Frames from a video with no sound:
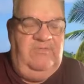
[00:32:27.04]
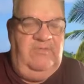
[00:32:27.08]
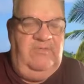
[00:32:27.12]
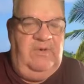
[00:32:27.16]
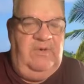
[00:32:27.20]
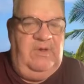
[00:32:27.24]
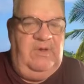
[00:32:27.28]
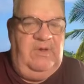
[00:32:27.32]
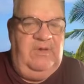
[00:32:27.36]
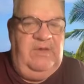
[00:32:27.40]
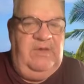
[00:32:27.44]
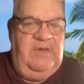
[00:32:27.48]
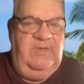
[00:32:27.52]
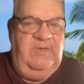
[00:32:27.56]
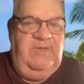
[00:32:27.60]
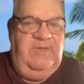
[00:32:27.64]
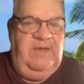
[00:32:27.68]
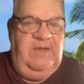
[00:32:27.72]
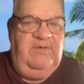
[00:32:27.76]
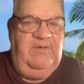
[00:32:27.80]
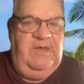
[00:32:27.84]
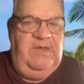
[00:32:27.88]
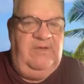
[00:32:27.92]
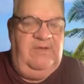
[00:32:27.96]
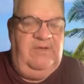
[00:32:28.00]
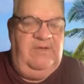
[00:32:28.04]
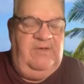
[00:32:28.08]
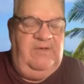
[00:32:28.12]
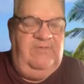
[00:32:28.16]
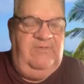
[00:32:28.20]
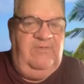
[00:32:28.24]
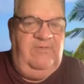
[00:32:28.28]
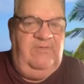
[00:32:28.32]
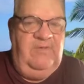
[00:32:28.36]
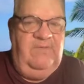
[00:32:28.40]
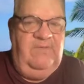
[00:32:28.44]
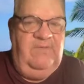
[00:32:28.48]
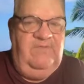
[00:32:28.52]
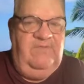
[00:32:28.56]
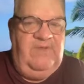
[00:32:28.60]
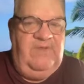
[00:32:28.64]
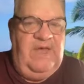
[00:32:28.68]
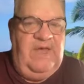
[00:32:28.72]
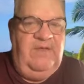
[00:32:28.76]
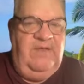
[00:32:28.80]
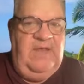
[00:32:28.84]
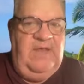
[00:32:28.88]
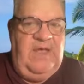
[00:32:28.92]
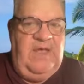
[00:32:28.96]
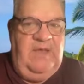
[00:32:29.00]
I don't think that they should have
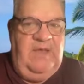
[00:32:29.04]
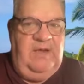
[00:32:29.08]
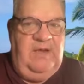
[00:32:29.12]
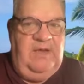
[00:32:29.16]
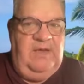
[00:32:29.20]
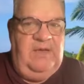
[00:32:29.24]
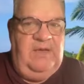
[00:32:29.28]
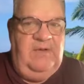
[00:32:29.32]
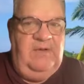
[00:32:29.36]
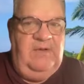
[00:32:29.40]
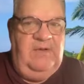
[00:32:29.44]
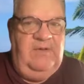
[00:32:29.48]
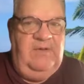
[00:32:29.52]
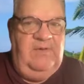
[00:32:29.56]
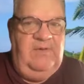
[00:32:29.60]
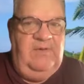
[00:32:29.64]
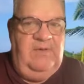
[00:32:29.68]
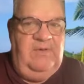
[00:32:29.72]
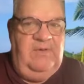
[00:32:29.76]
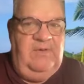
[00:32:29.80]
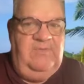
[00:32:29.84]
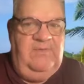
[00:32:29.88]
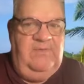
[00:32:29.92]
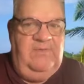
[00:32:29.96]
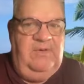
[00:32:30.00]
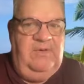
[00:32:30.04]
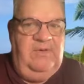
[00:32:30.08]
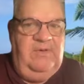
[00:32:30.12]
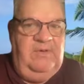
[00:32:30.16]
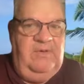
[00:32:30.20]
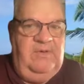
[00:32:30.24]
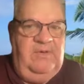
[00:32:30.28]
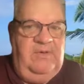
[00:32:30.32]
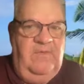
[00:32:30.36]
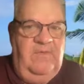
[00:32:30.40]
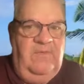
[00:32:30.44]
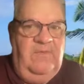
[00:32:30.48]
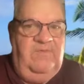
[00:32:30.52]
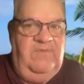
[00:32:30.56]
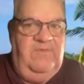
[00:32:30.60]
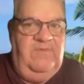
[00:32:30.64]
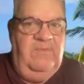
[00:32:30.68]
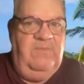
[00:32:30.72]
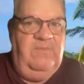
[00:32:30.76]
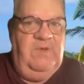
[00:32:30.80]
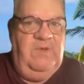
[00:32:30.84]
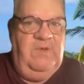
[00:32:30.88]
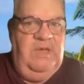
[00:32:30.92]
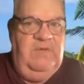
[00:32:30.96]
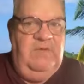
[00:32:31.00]
done that to your
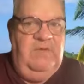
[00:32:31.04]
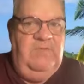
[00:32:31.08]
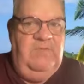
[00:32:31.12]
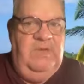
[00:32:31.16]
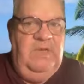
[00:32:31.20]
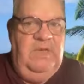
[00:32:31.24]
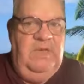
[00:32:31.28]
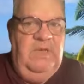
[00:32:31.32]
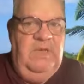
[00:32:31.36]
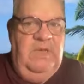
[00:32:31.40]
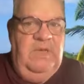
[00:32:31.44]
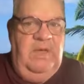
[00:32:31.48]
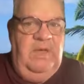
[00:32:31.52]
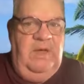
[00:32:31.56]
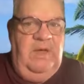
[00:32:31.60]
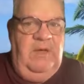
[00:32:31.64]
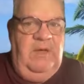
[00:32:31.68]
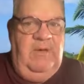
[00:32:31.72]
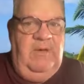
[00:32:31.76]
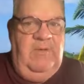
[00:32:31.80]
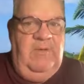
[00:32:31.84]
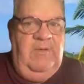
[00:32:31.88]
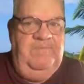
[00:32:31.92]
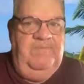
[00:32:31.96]
film clip. So